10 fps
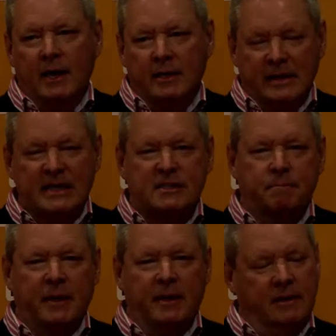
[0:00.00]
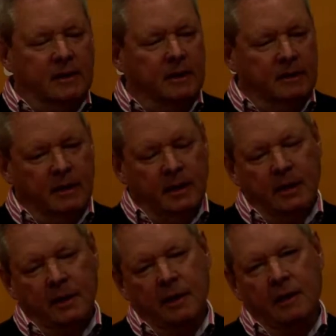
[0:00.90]
it's been
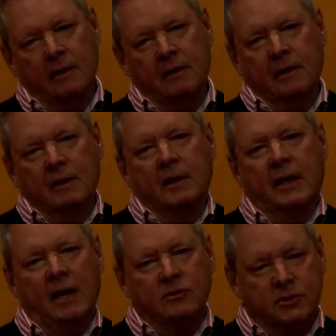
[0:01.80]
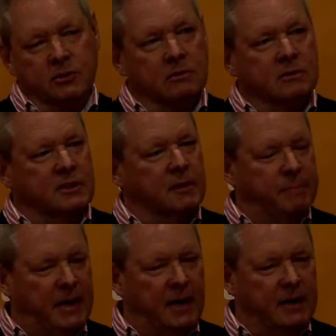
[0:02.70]
councils in the
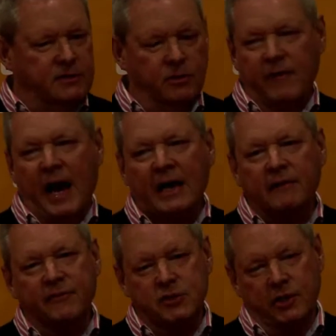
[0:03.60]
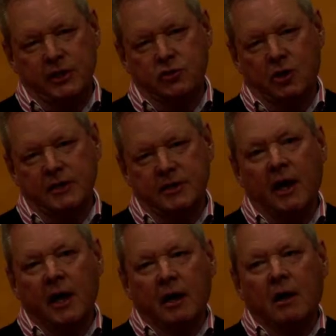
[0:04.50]
past who have artificially tried to
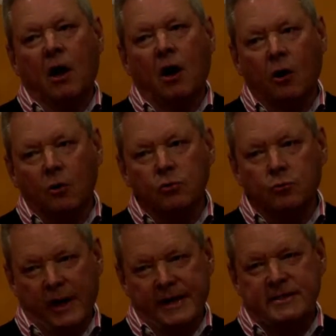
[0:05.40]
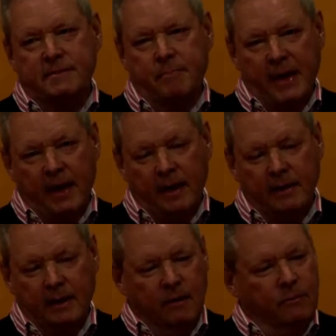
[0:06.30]
hold rates back,
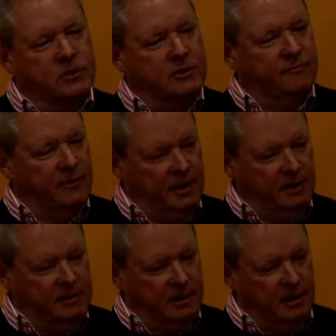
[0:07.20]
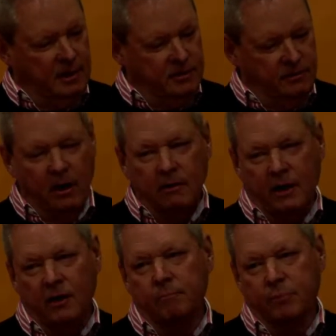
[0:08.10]
which has led to our
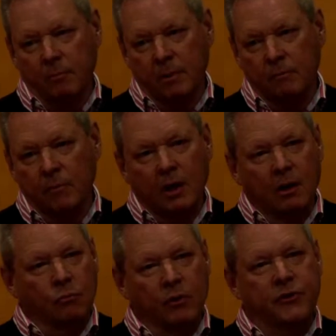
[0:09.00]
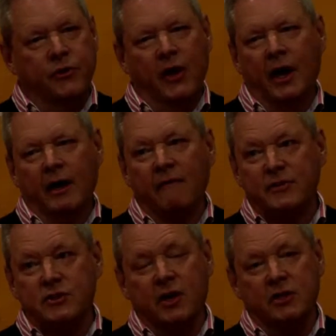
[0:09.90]
current problem with
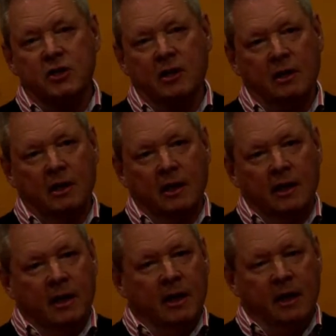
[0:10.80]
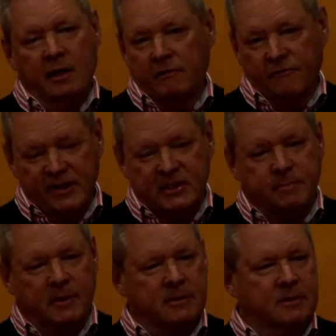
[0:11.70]
infrastructure and investment,